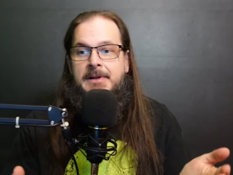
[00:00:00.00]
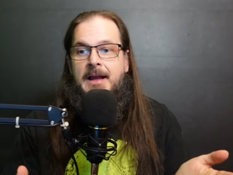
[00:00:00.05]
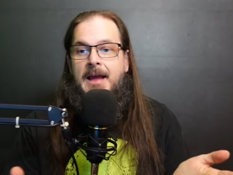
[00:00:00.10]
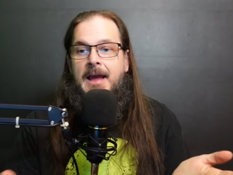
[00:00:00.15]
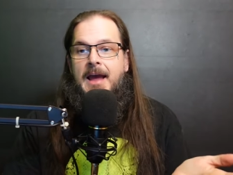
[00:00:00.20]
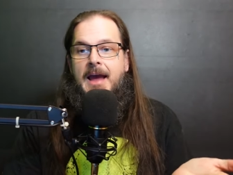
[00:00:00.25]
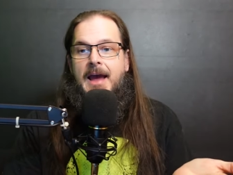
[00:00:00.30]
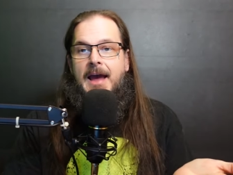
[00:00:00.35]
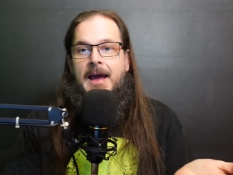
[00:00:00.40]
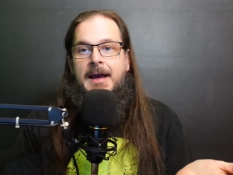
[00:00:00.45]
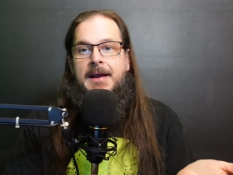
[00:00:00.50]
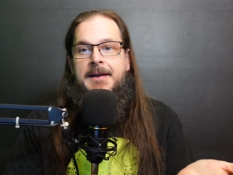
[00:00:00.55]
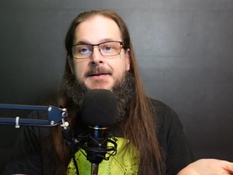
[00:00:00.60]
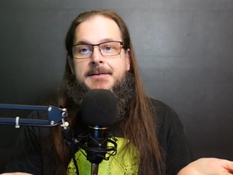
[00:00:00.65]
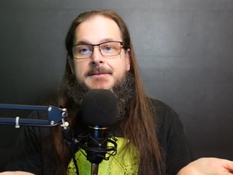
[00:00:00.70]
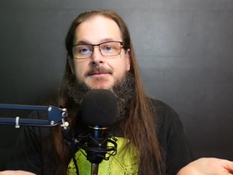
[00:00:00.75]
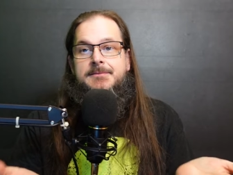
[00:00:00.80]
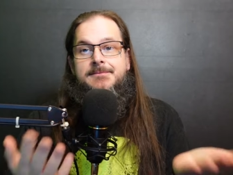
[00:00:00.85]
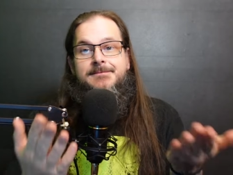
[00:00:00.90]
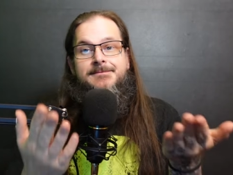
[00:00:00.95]

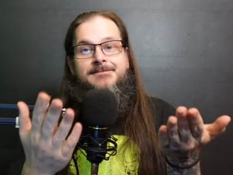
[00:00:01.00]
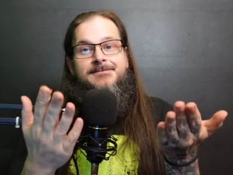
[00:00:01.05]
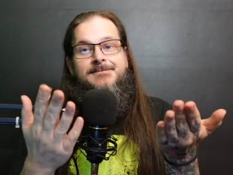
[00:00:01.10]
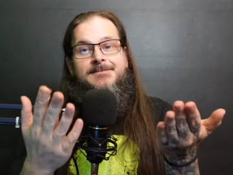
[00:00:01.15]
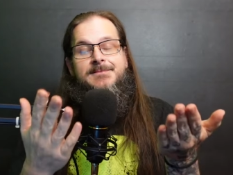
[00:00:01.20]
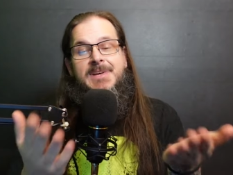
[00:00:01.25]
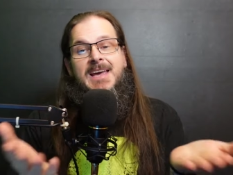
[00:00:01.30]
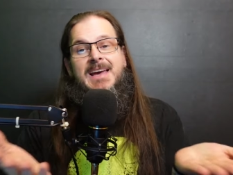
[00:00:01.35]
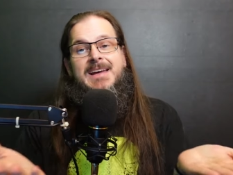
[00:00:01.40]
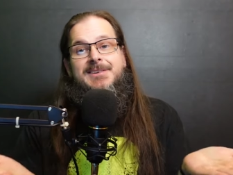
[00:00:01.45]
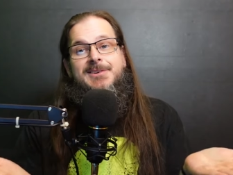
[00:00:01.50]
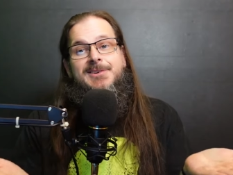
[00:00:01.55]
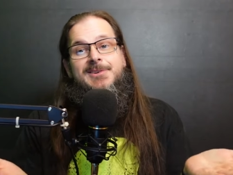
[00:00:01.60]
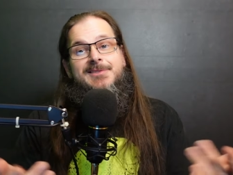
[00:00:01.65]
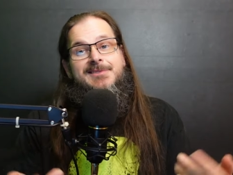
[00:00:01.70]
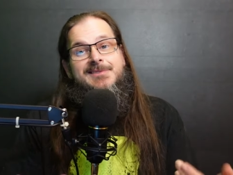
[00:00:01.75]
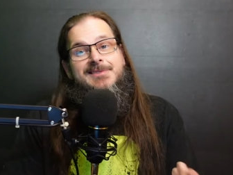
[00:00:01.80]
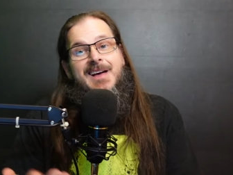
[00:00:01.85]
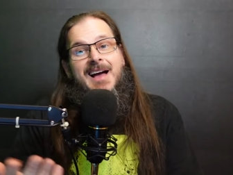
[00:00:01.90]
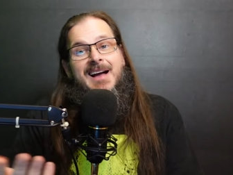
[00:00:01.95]
And yeah,
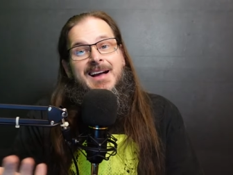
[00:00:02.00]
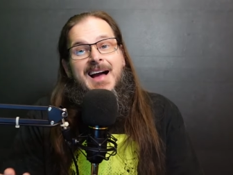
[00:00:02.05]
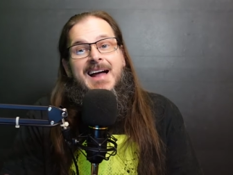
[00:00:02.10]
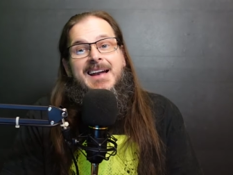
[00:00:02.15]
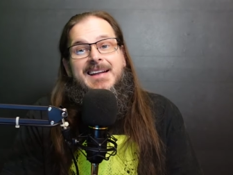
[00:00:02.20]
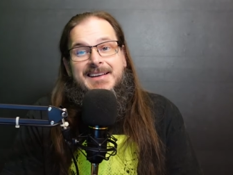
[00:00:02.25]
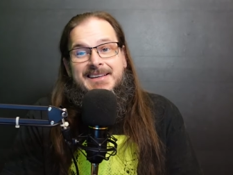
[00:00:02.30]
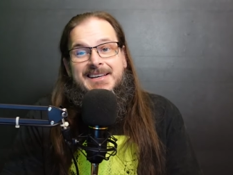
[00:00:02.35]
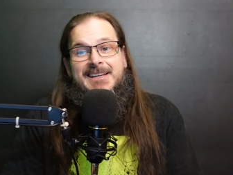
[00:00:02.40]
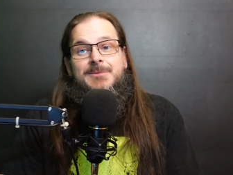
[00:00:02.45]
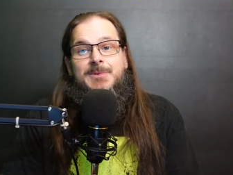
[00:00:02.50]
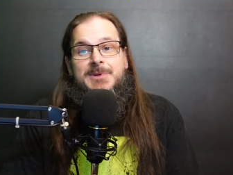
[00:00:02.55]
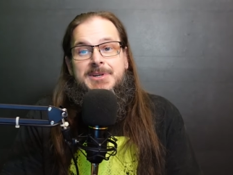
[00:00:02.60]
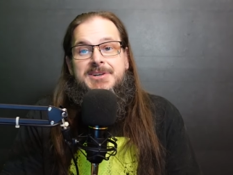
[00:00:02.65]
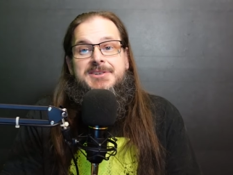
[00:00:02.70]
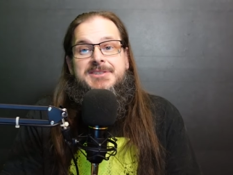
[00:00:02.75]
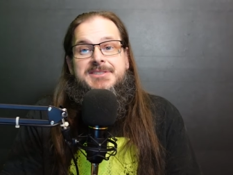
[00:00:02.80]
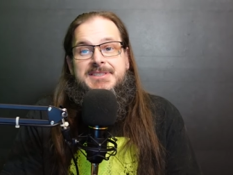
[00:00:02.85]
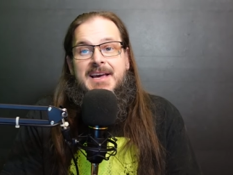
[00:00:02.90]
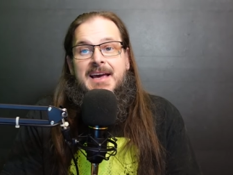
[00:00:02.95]
dude, I kind of get what you're
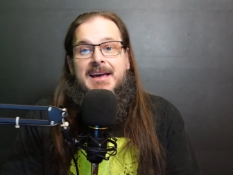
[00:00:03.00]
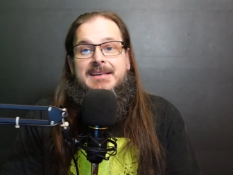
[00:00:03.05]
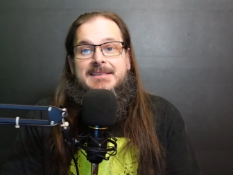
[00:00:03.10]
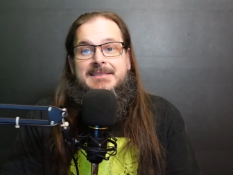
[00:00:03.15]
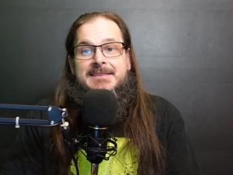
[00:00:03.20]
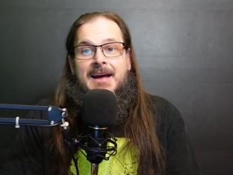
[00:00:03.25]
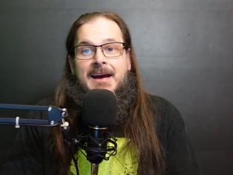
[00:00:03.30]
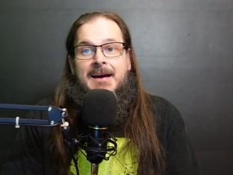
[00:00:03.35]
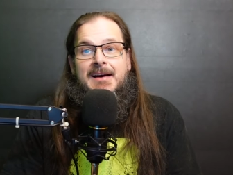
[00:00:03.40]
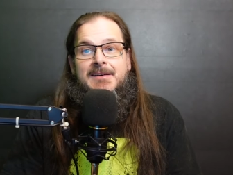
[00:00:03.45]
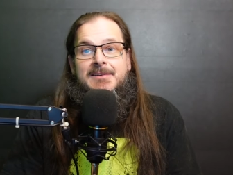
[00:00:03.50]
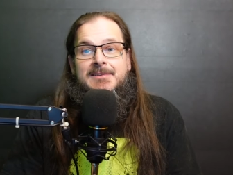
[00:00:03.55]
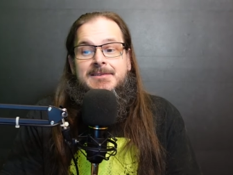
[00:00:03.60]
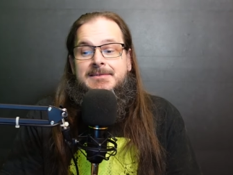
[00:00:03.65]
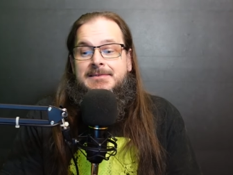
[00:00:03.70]
saying now.